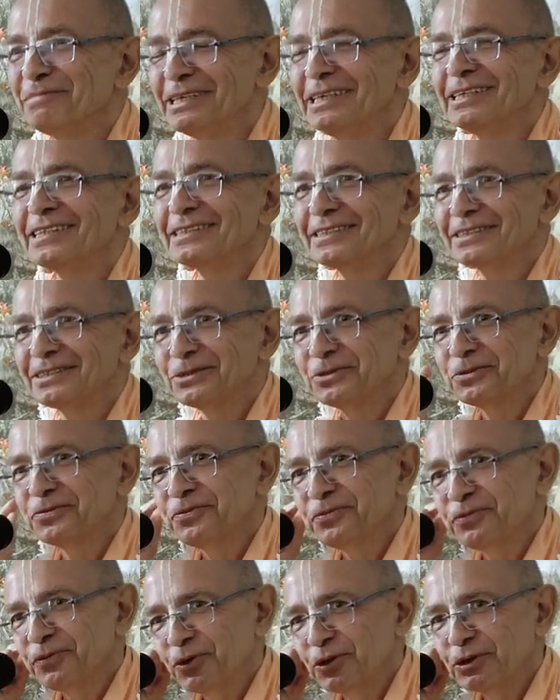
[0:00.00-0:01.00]
means you
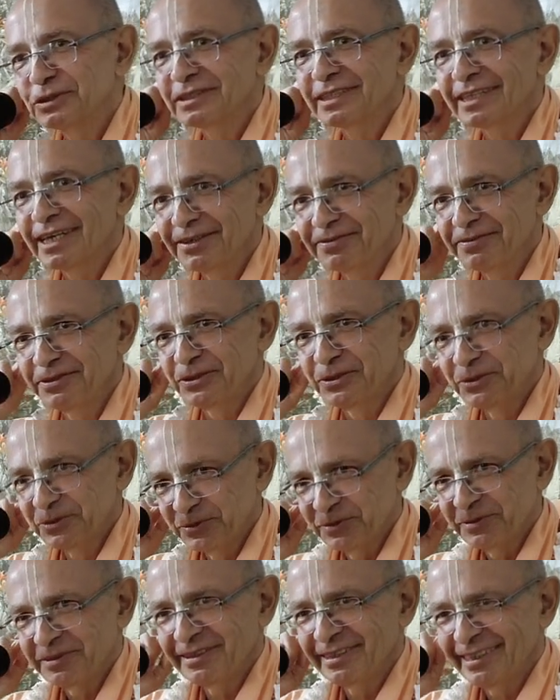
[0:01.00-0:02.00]
first have to
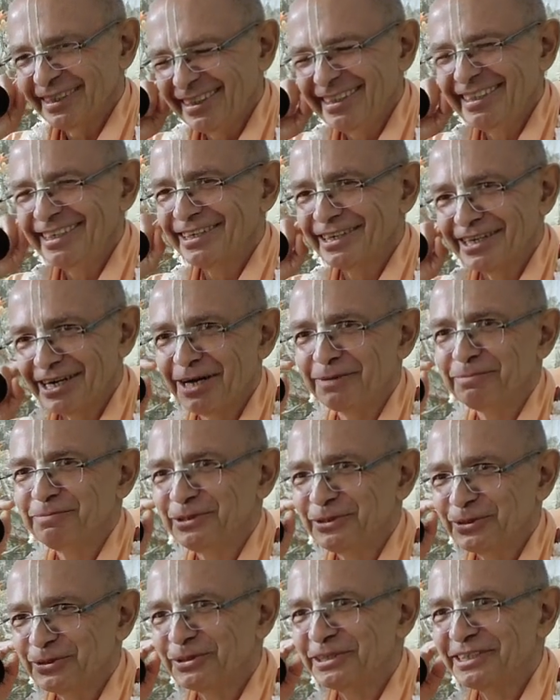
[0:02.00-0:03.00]
clear up
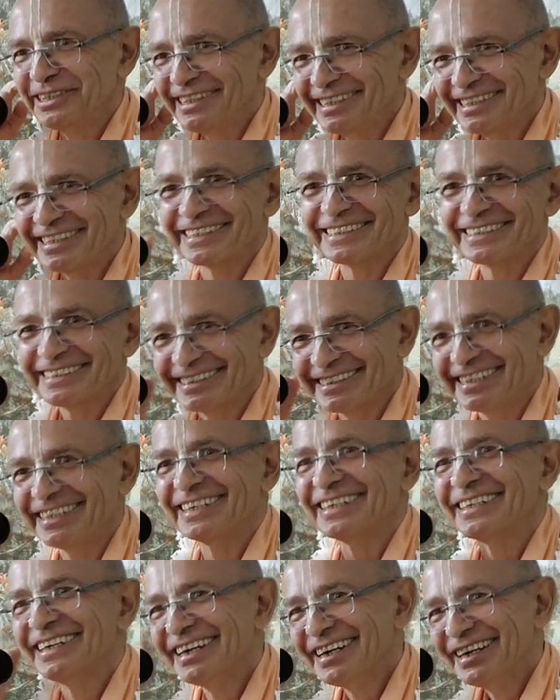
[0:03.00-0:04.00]
your ears
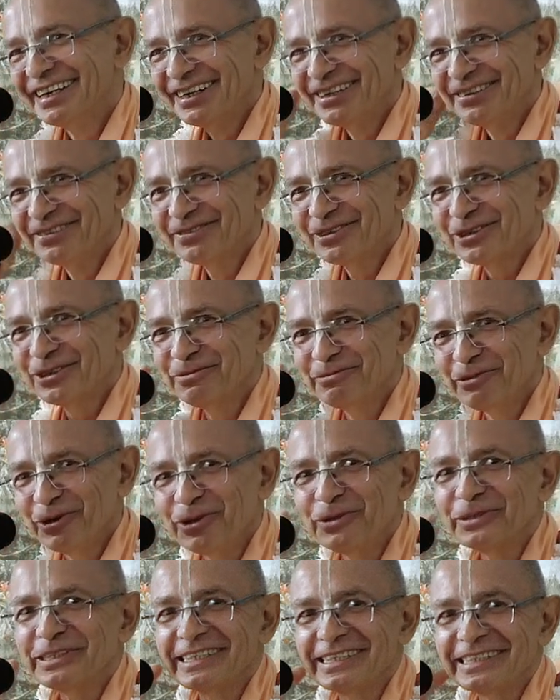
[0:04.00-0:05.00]
from
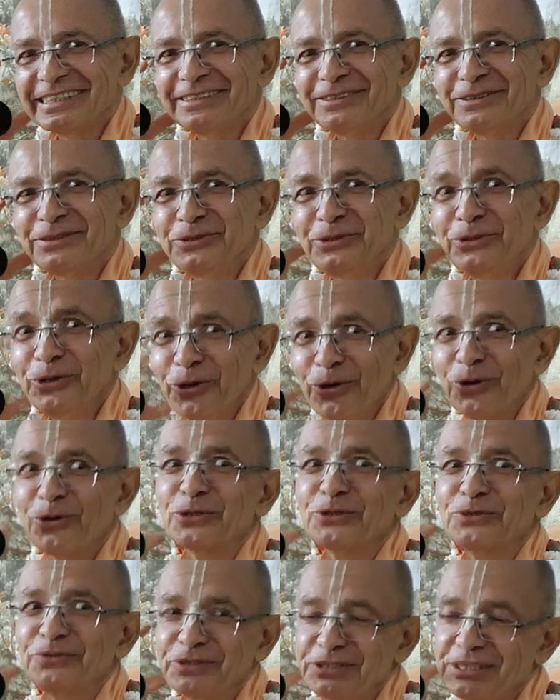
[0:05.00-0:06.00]
all the
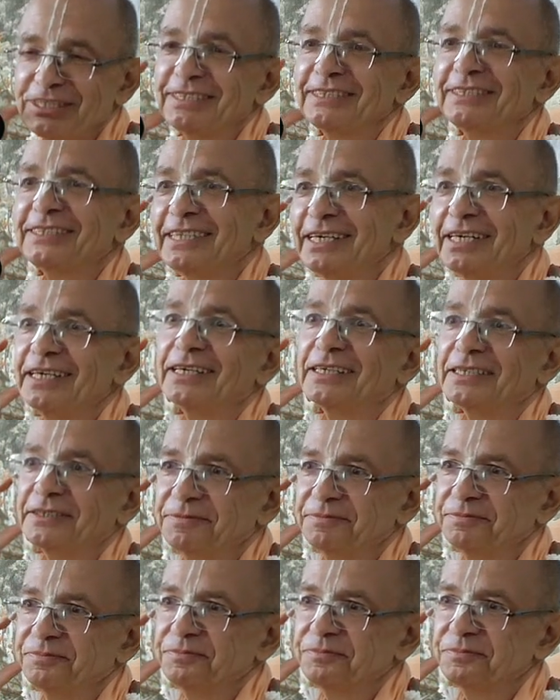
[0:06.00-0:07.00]
dirt which is
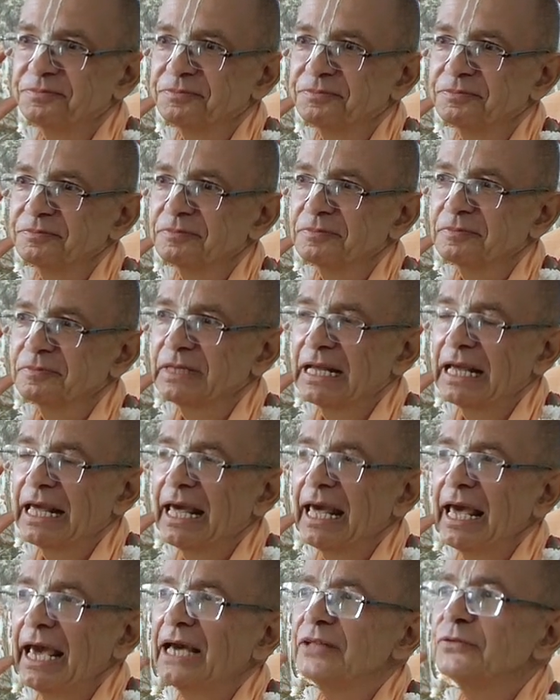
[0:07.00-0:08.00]
there.
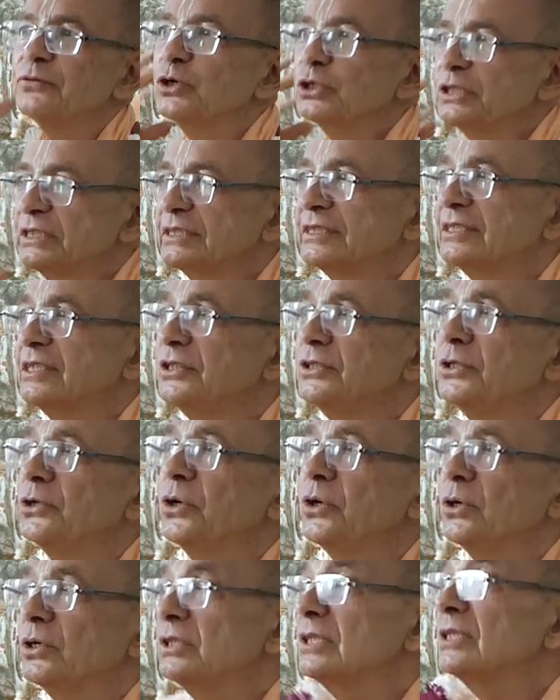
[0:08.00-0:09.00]
And what is the
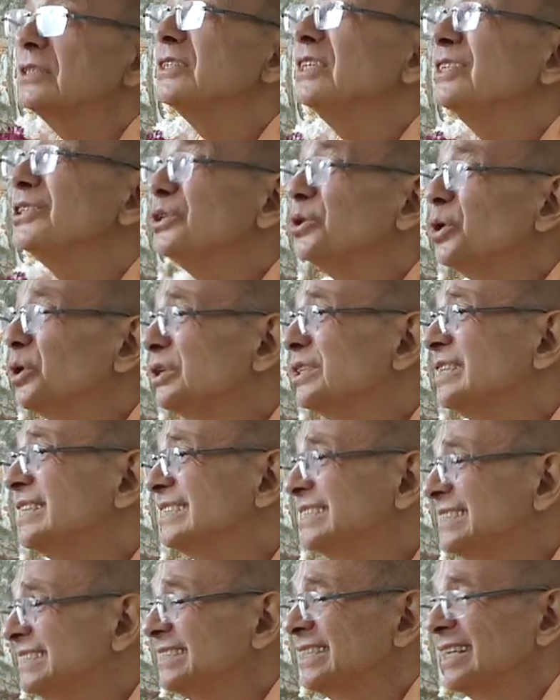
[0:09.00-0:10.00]
dirt? The dirt
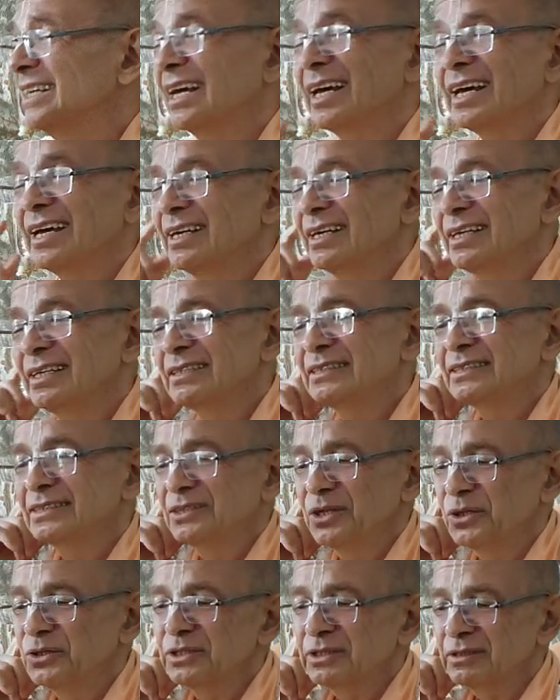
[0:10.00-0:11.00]
is, it's
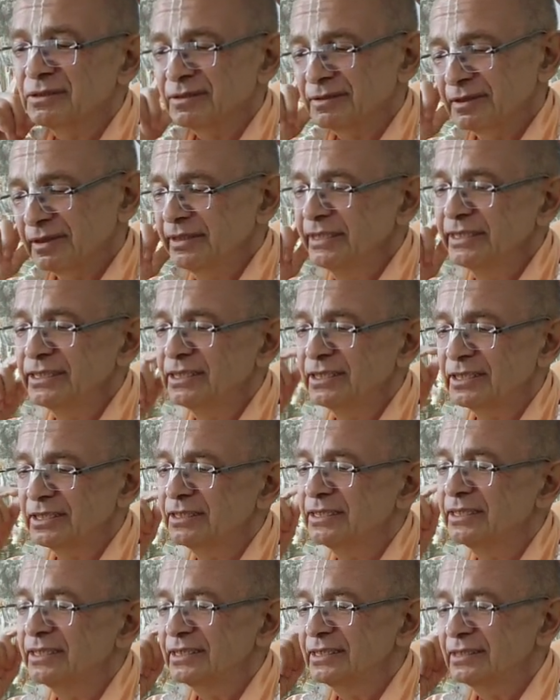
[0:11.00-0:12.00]
not
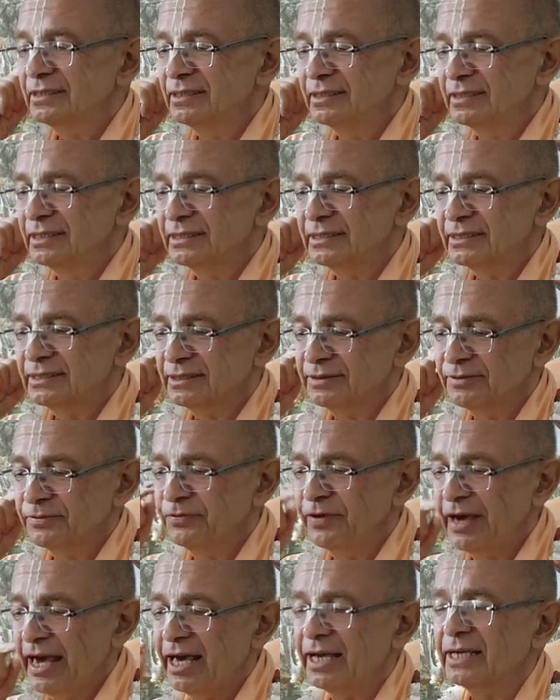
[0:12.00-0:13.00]
literally this
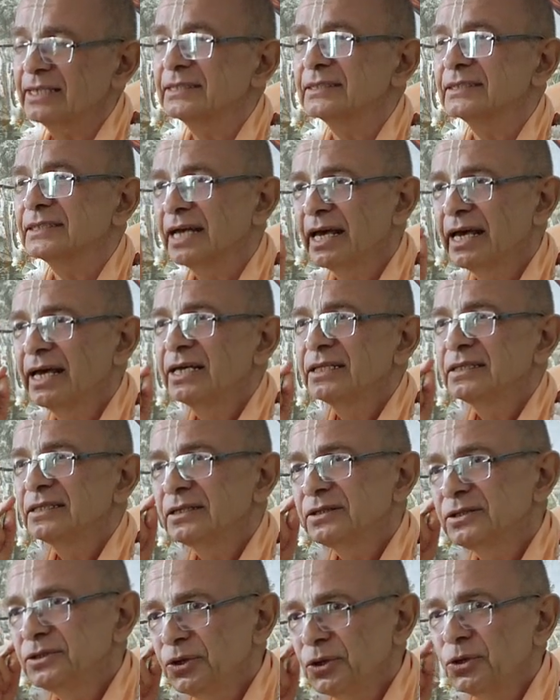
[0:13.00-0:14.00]
wax.
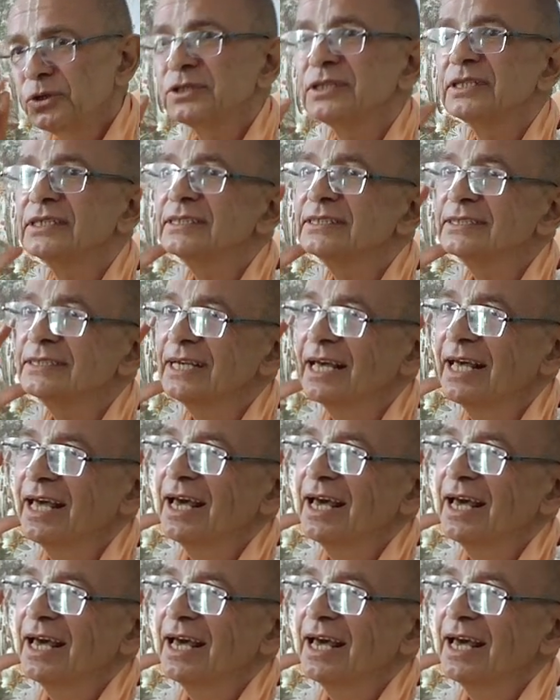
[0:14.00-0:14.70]
The dirt is